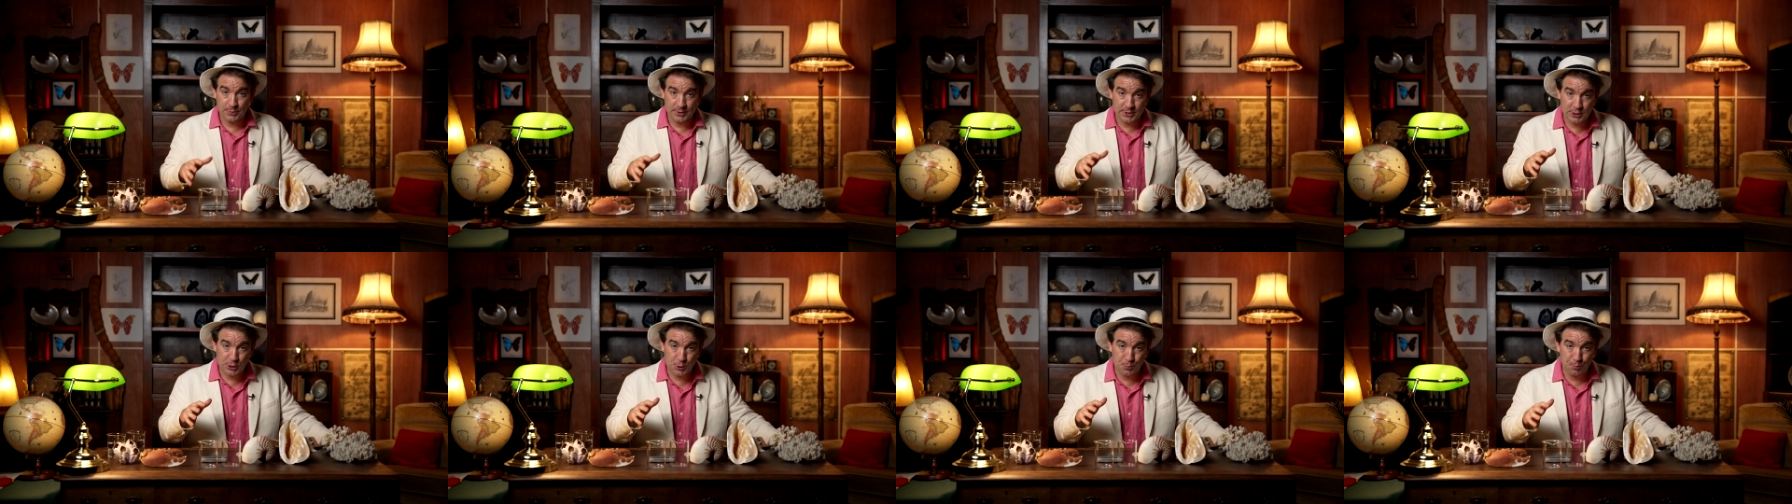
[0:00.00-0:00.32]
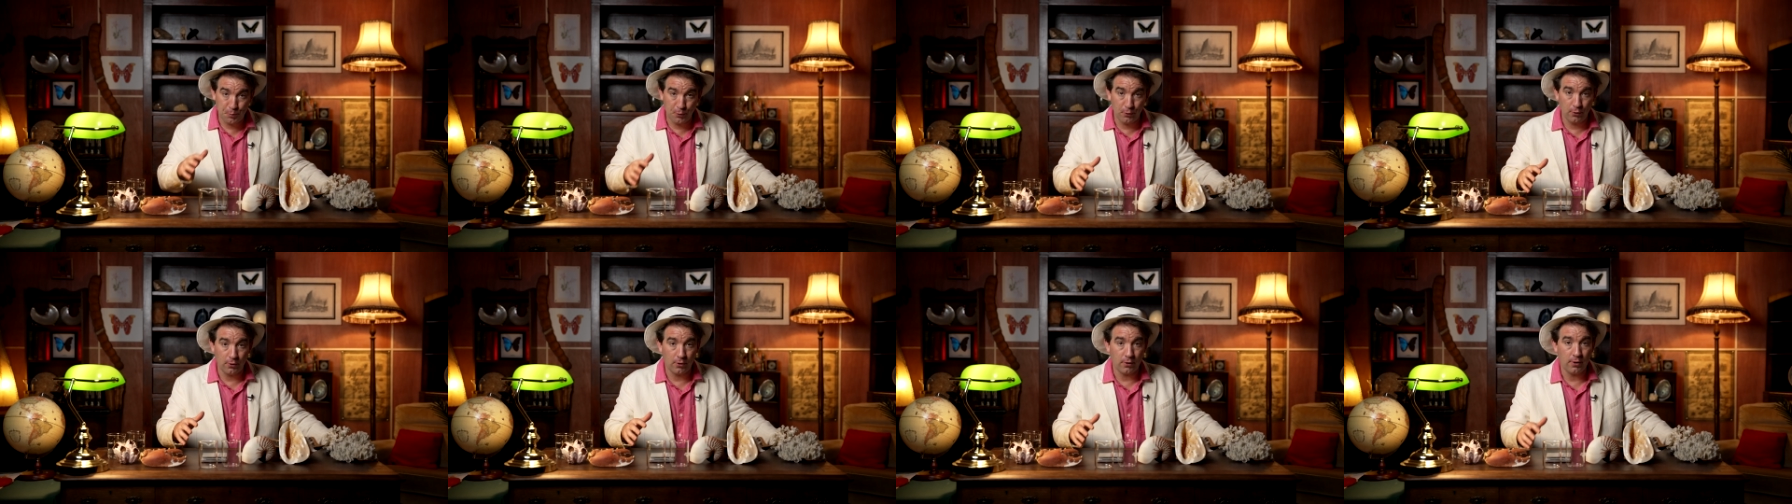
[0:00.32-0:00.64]

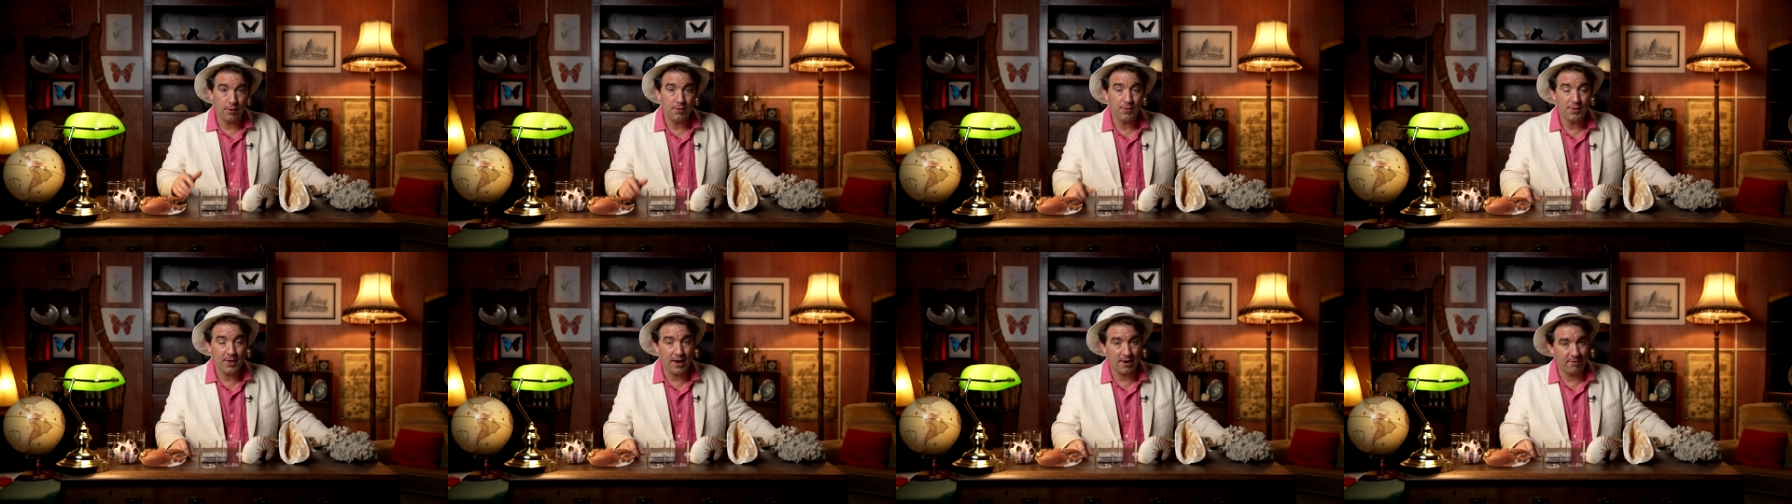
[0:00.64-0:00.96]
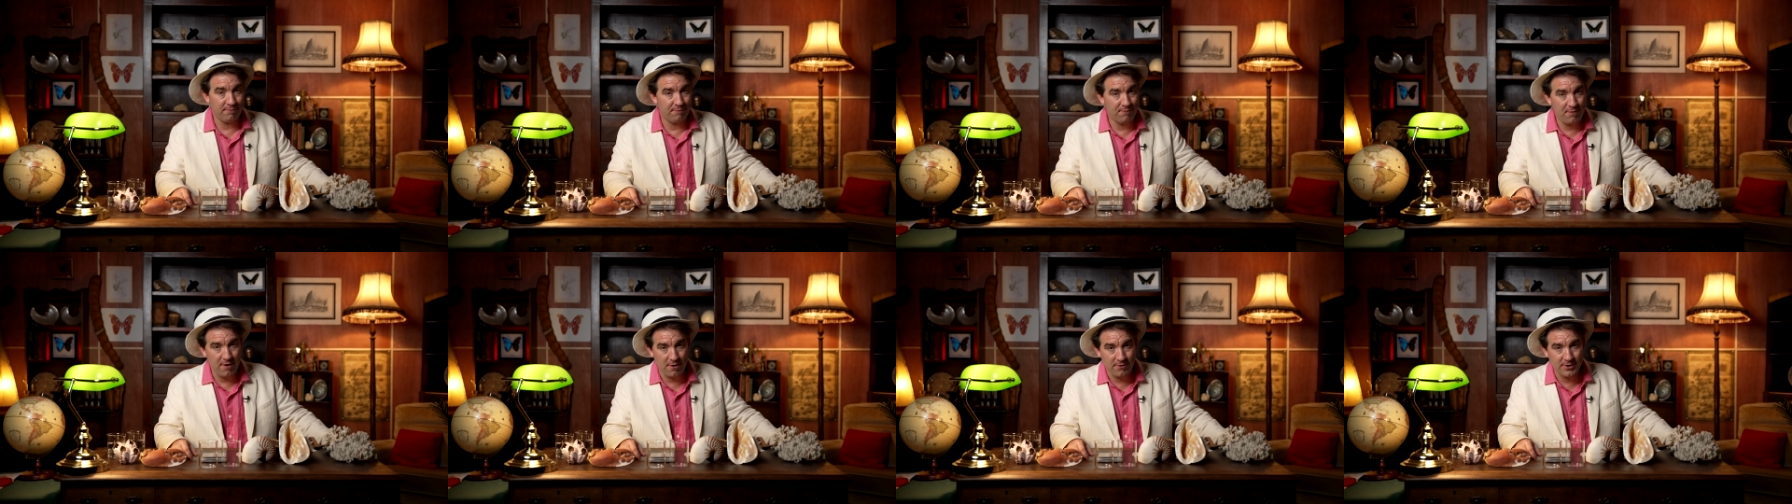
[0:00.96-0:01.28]
explore
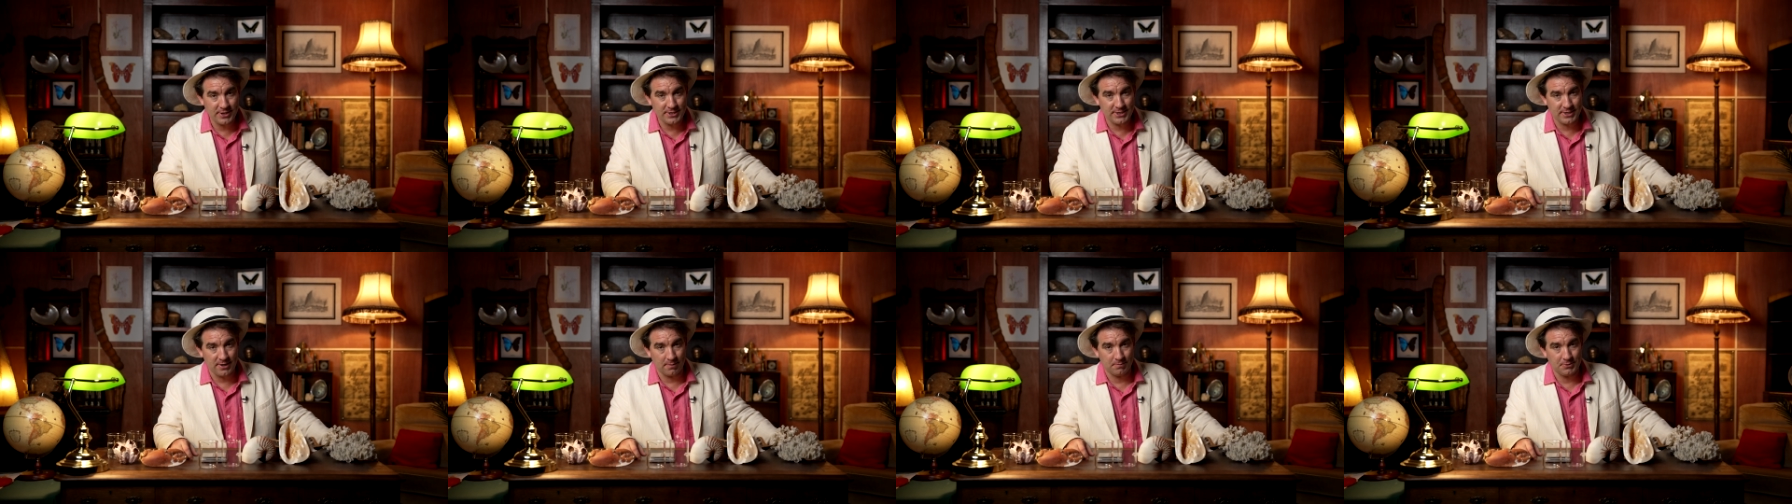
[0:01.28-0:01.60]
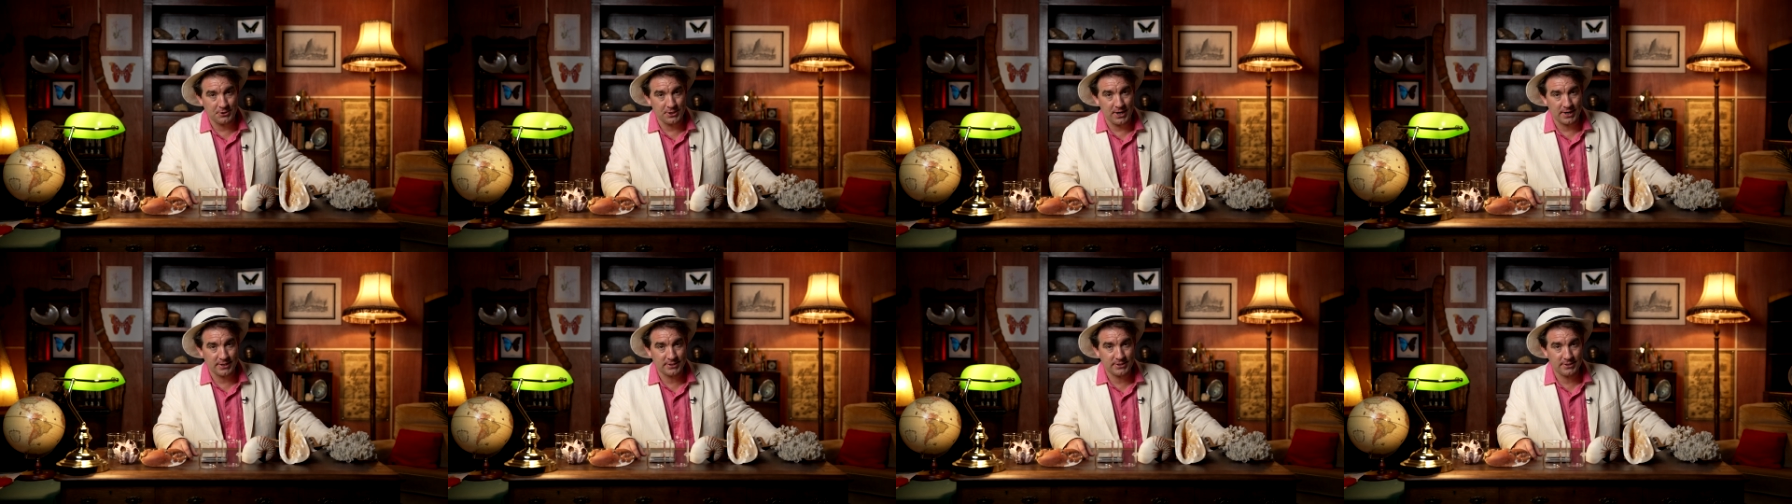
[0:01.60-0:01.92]
that very
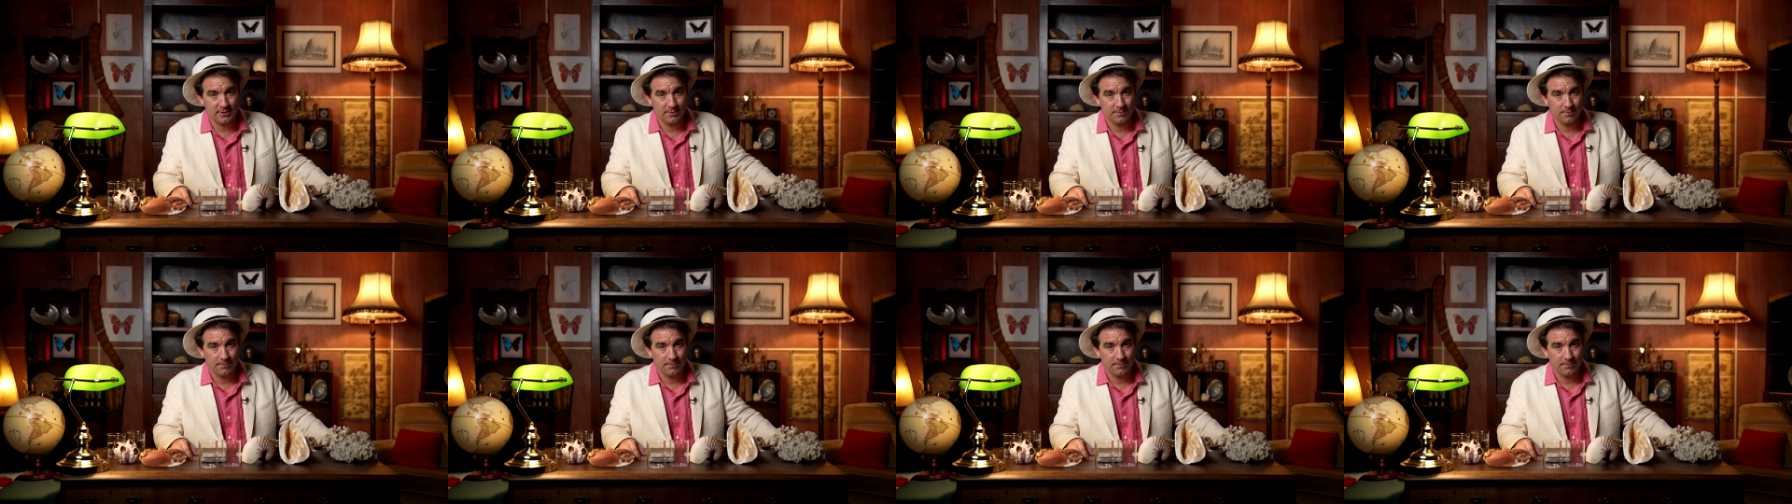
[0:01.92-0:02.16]
subject.